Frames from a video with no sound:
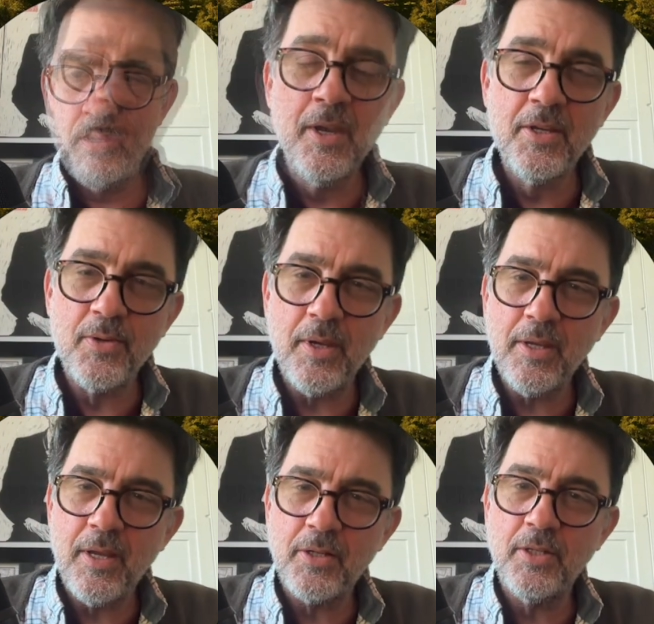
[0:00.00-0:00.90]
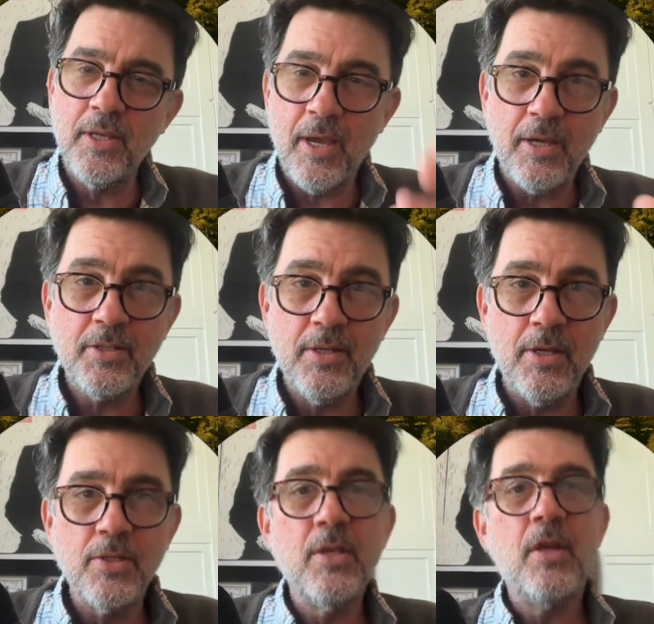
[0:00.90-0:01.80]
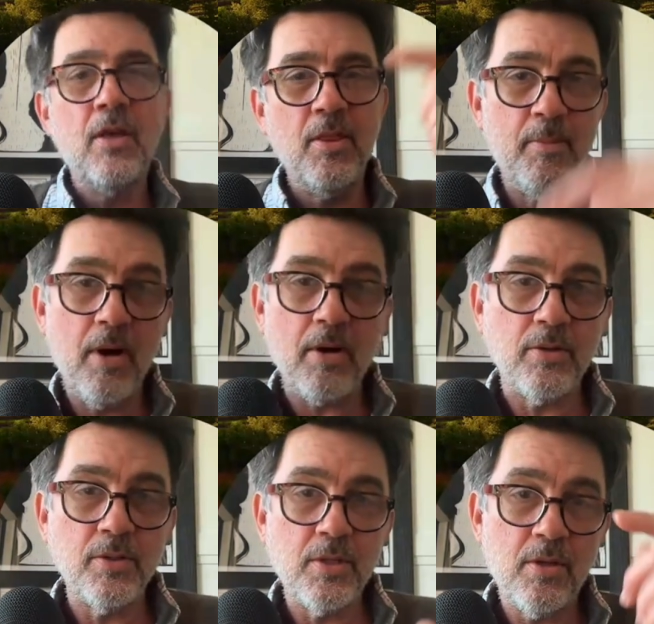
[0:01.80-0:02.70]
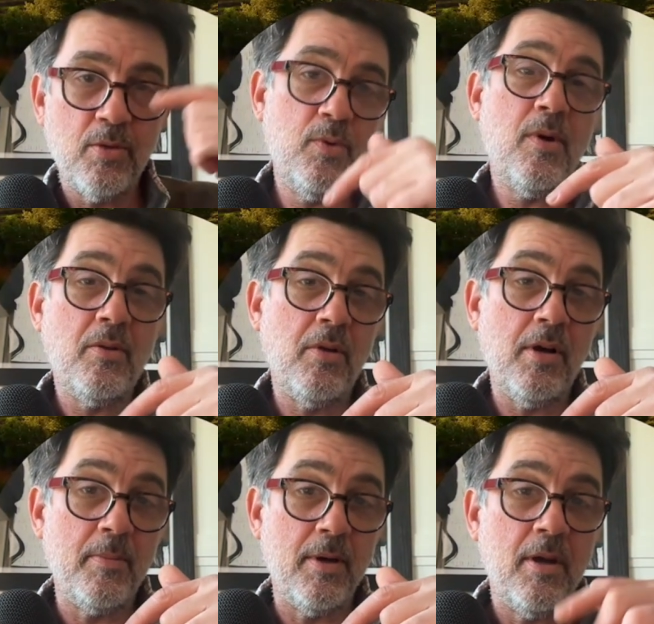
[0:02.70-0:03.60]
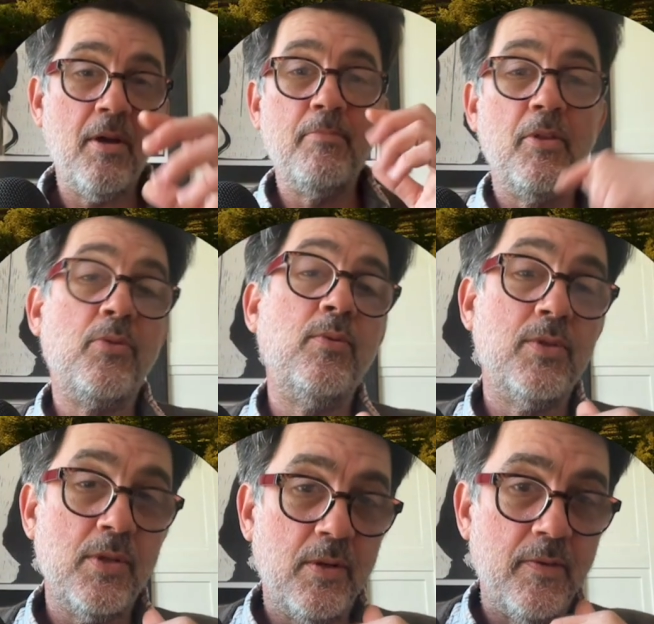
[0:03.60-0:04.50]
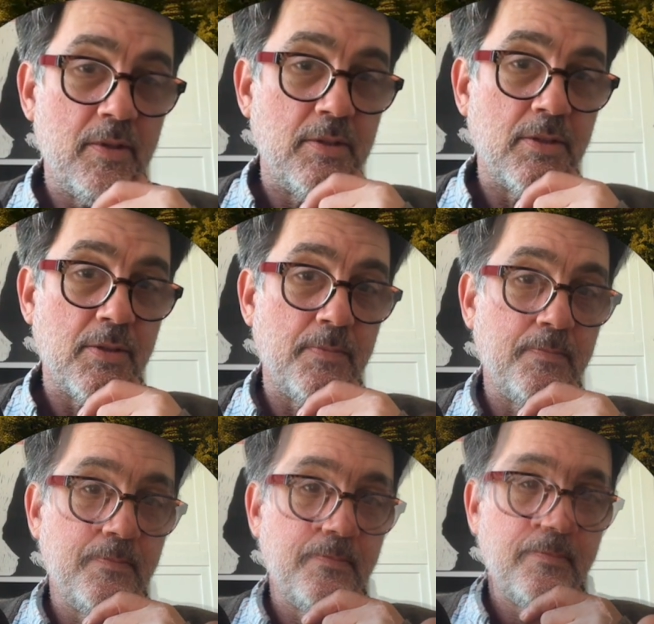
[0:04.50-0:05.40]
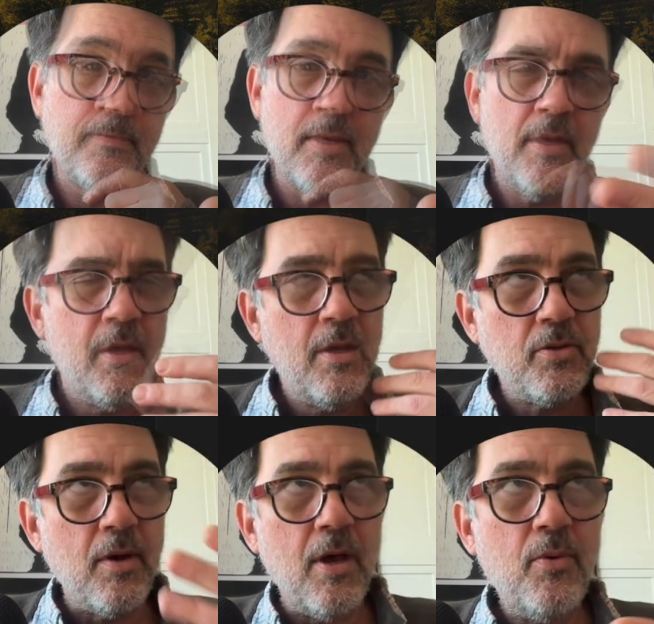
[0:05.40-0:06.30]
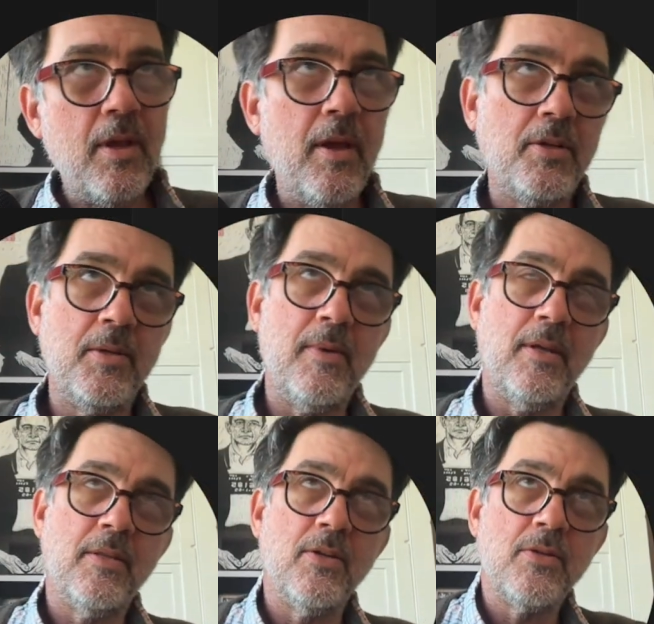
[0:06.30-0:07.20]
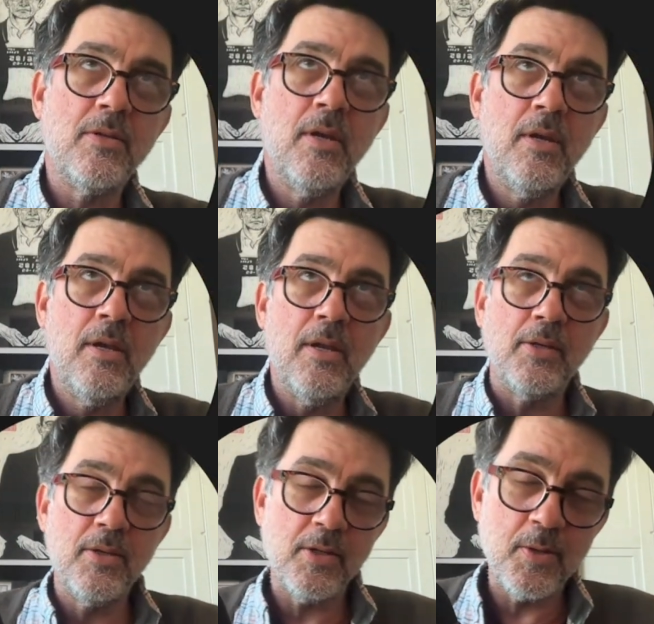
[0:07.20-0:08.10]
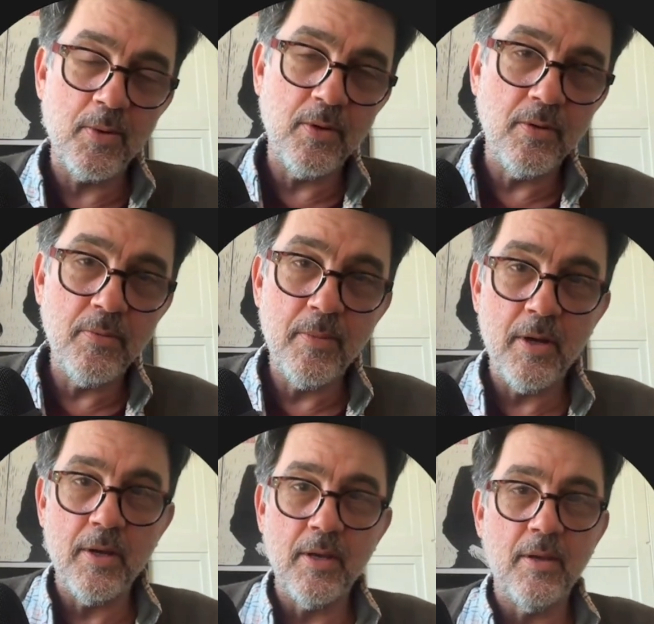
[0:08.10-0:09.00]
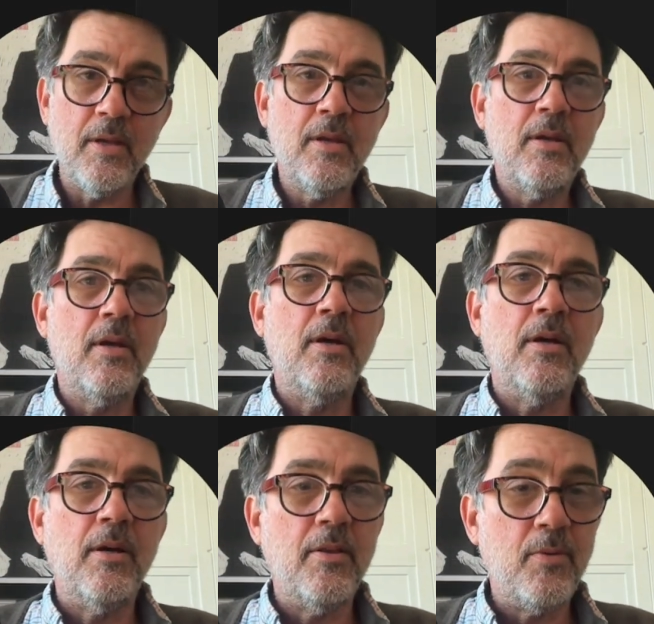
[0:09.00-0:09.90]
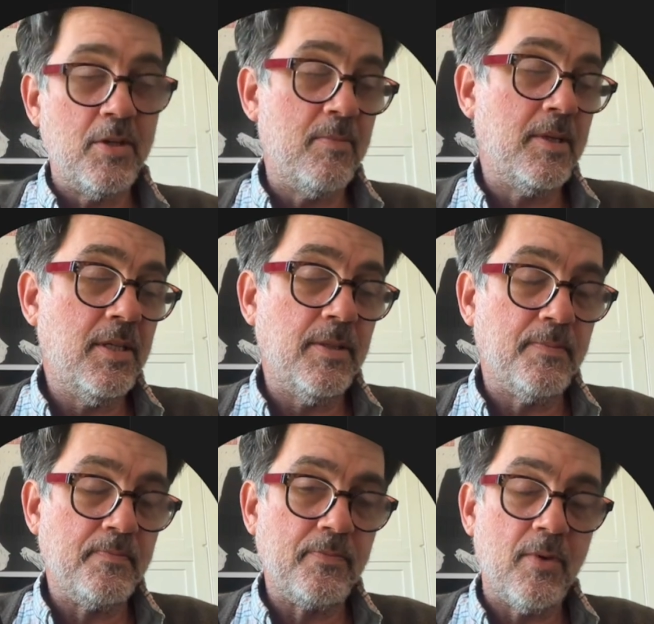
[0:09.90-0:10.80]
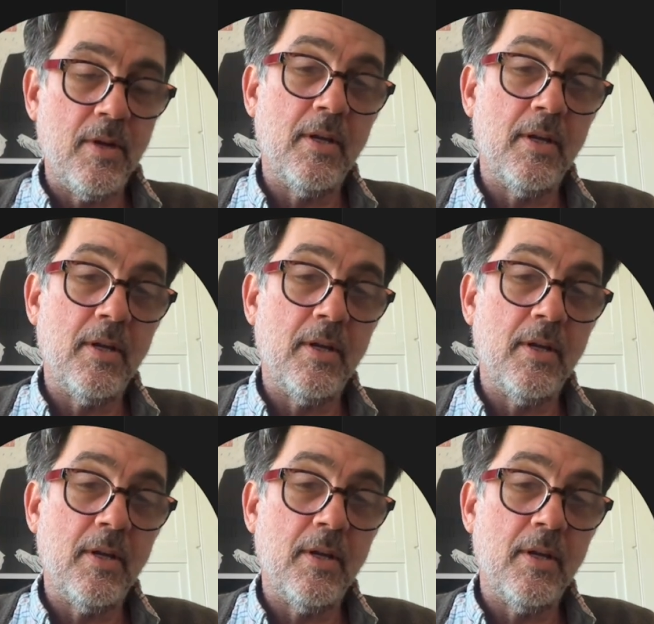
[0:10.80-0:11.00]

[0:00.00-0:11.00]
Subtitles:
So I can actually access the models through LLM, but through services. So how would I actually make this accessible by the rest of my team? All right.